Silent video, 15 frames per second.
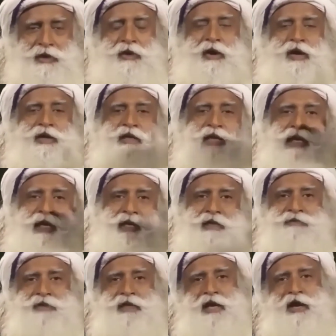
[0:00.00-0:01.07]
or the head
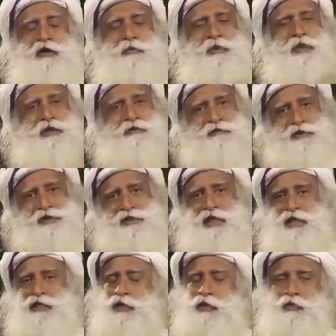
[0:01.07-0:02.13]
of the government of a
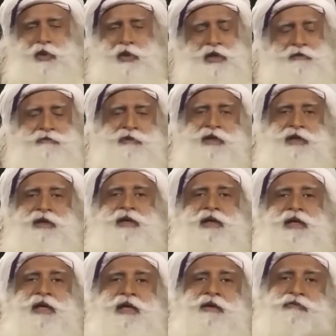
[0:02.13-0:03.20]
state or whatever,
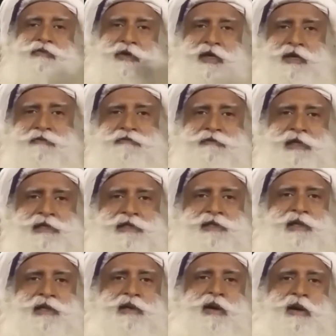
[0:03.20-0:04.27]
if he feels
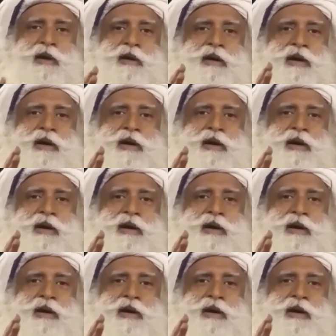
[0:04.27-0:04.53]
the law